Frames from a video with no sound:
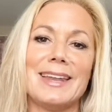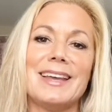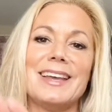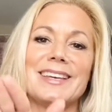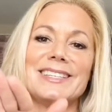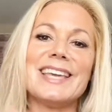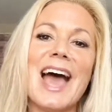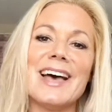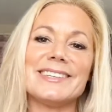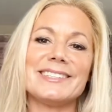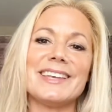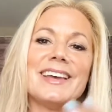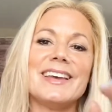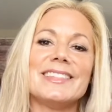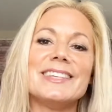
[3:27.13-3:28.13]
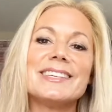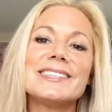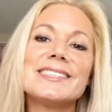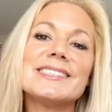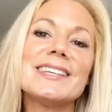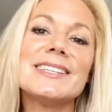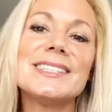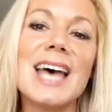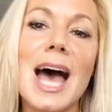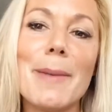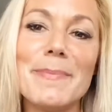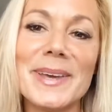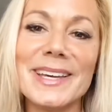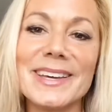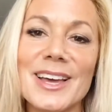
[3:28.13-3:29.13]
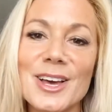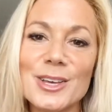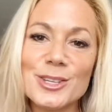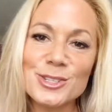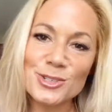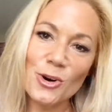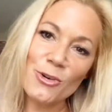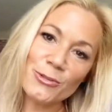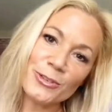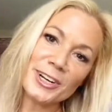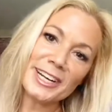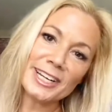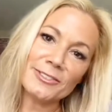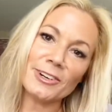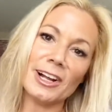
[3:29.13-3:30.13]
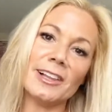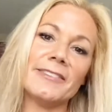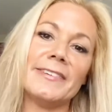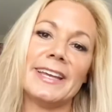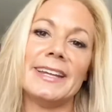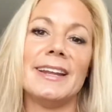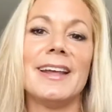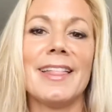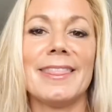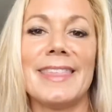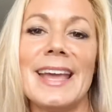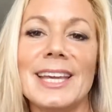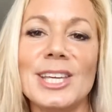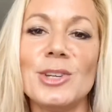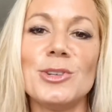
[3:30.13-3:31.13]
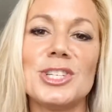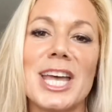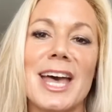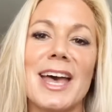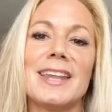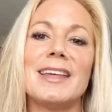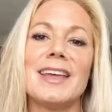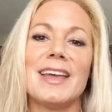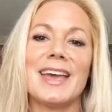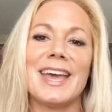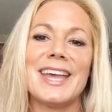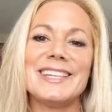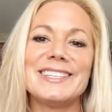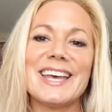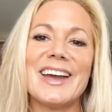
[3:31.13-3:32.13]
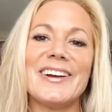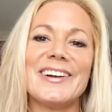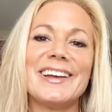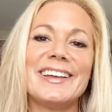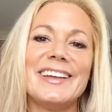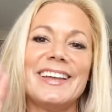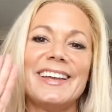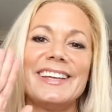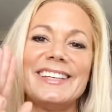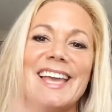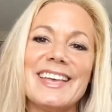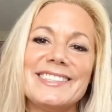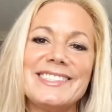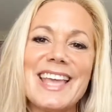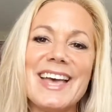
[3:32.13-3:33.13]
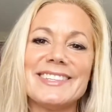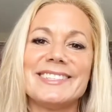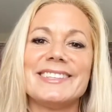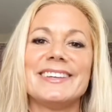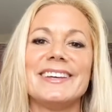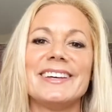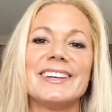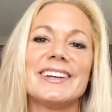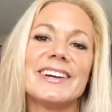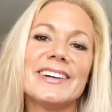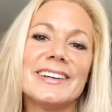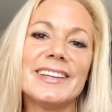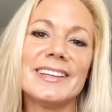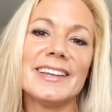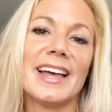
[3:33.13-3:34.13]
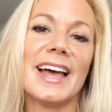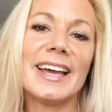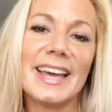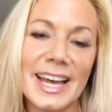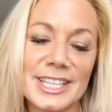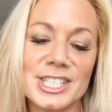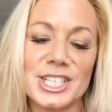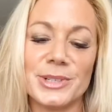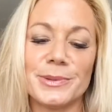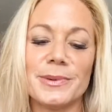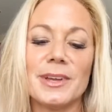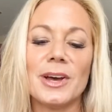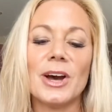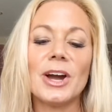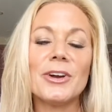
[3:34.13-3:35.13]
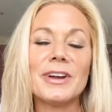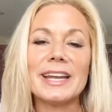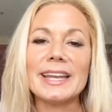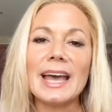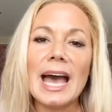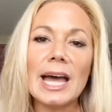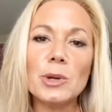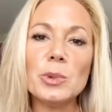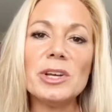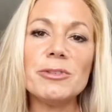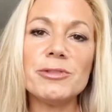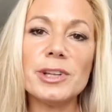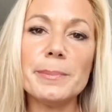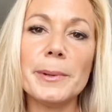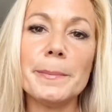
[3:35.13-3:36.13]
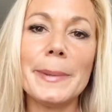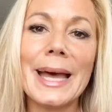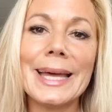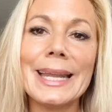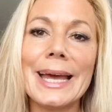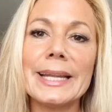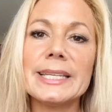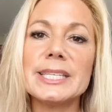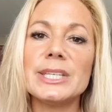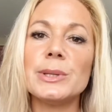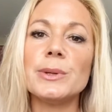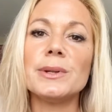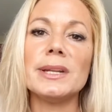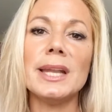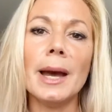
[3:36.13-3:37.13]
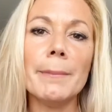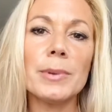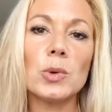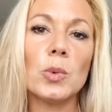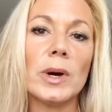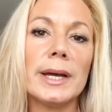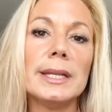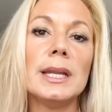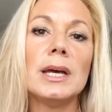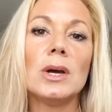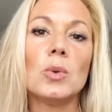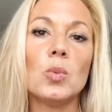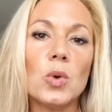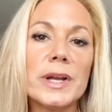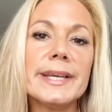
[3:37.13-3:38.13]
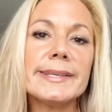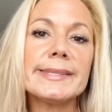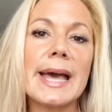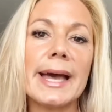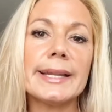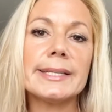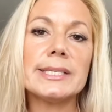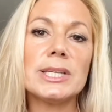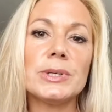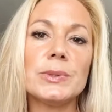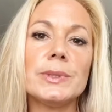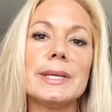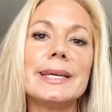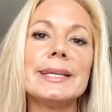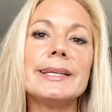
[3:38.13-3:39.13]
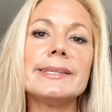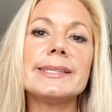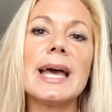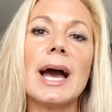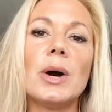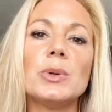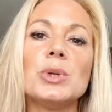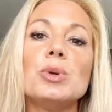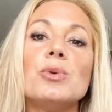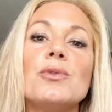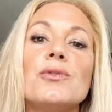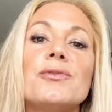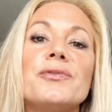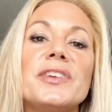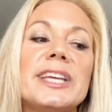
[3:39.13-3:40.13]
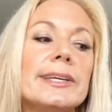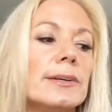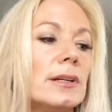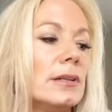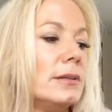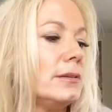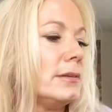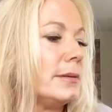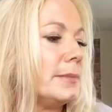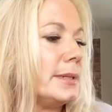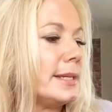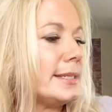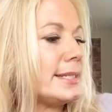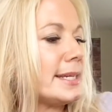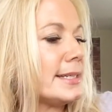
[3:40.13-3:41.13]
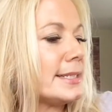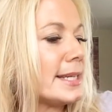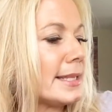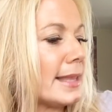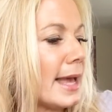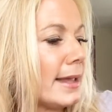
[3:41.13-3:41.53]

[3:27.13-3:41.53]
Yes, this is a topic so friggin' relevant. Thank you, Chad. Hey, Tara. Yes. Girl, I got you. All right, how do we flip a bad attitude? Number one, what is attitude? It is how you feel. I'm gonna ding that.